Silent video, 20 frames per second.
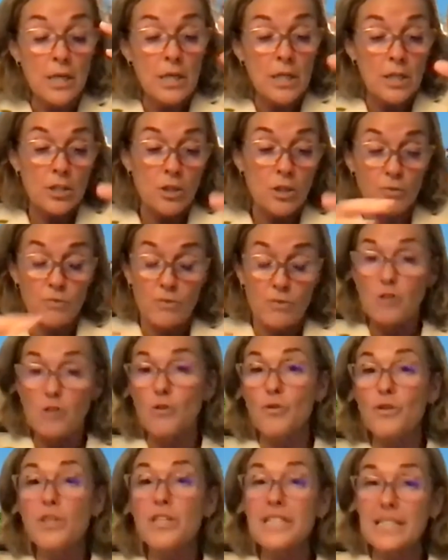So the
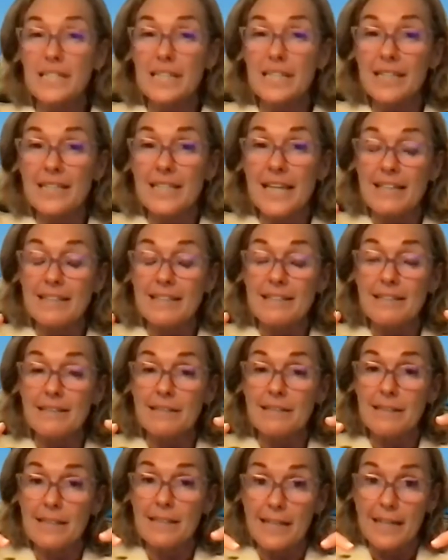truth is that
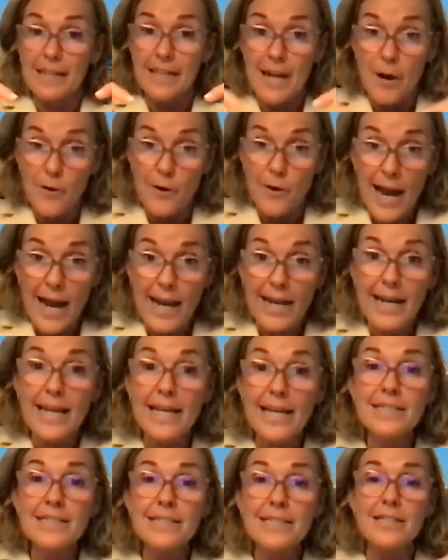in our
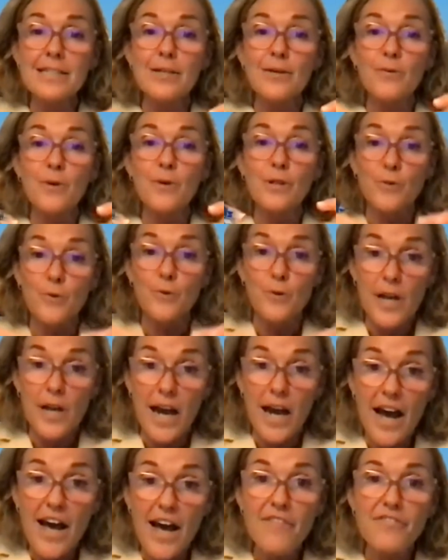guidelines, what do we
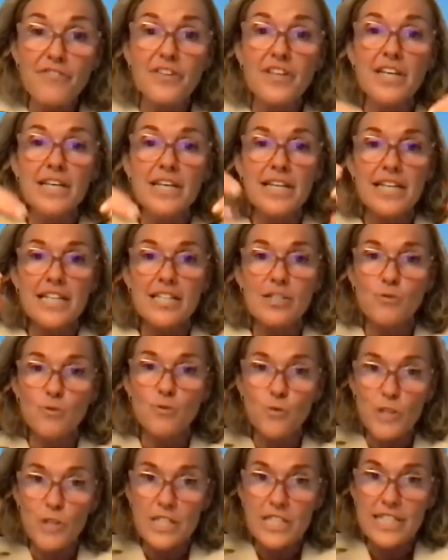have is
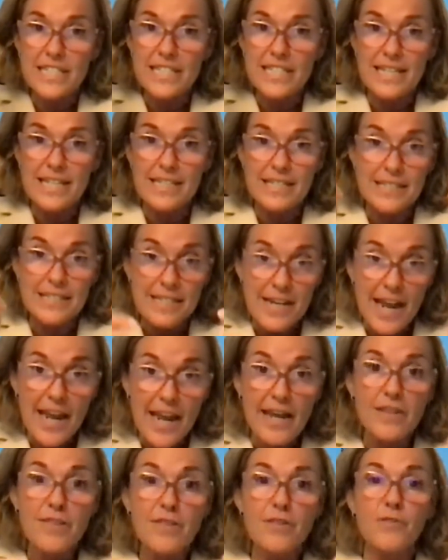which is the
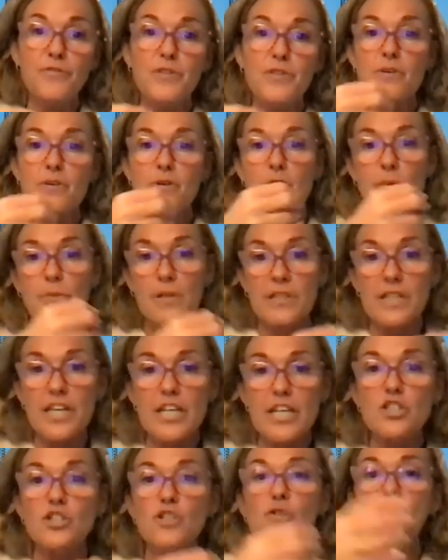strength of the
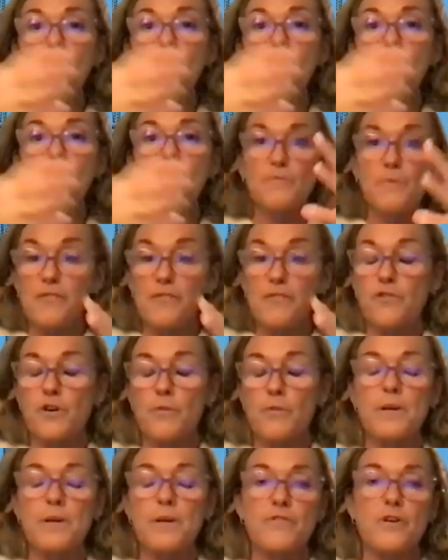recommendation
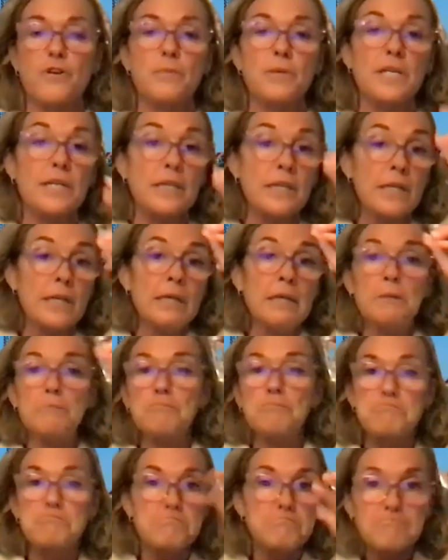for performing
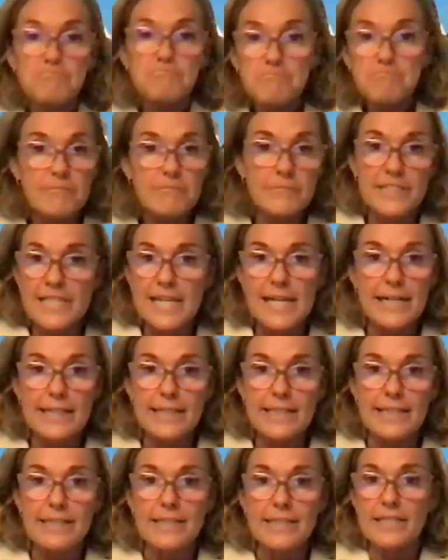
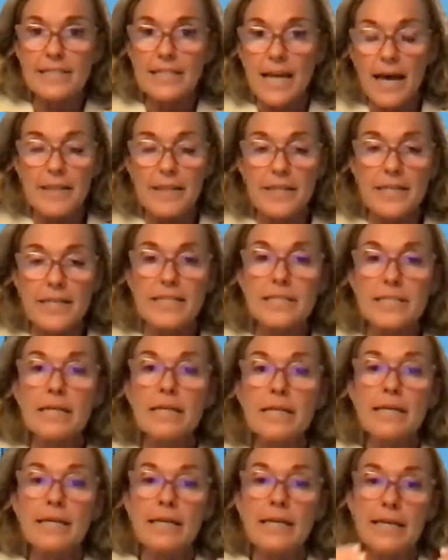certain studies
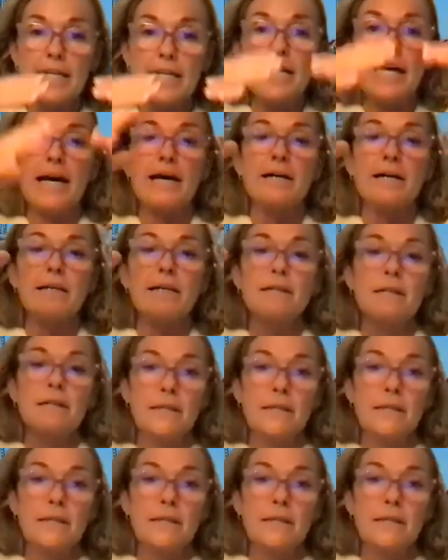in a